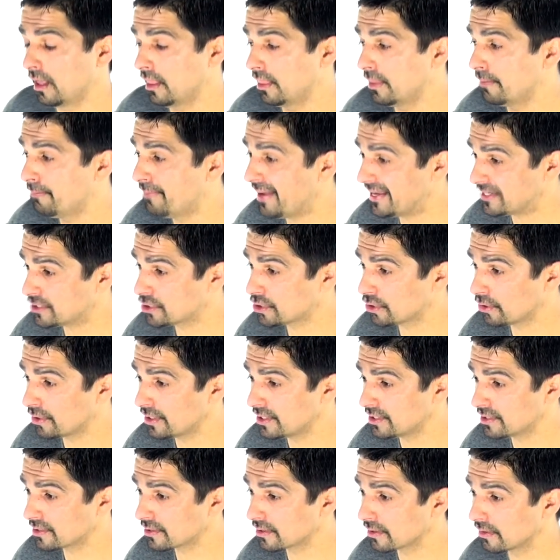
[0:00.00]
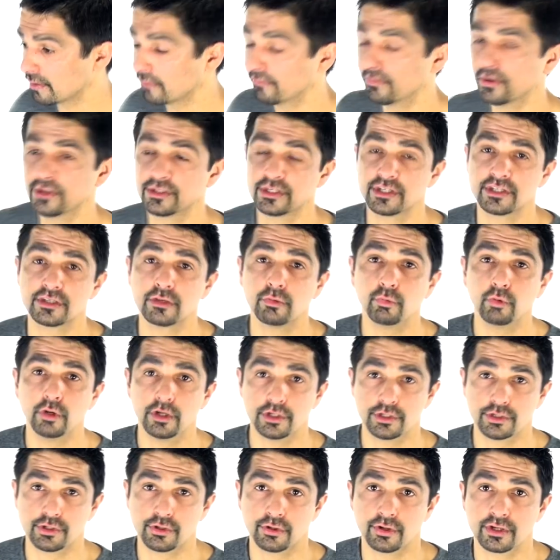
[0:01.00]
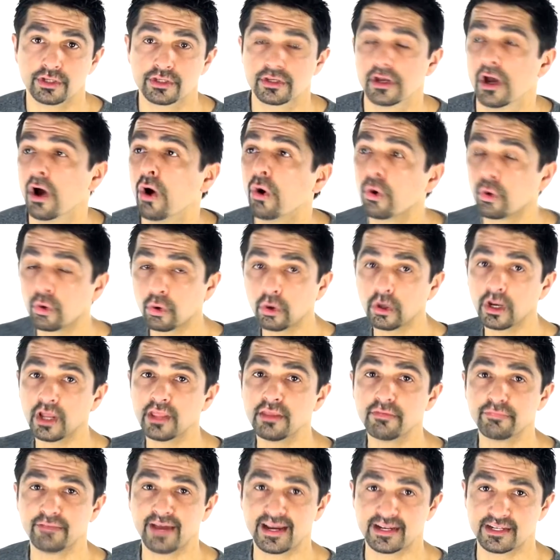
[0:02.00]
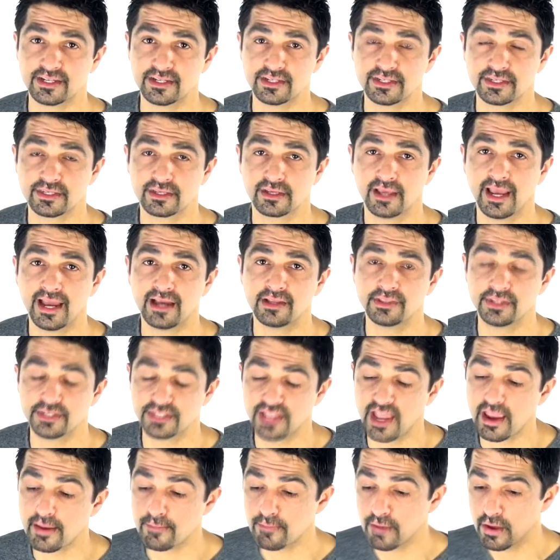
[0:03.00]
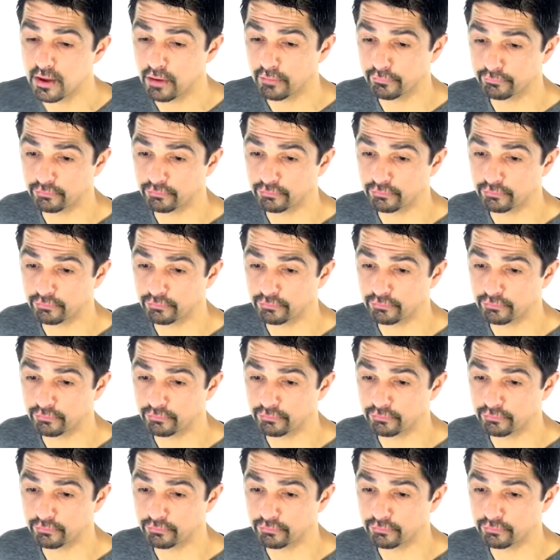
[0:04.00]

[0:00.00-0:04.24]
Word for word: The best choice versus the worst choice. All other factors held the same.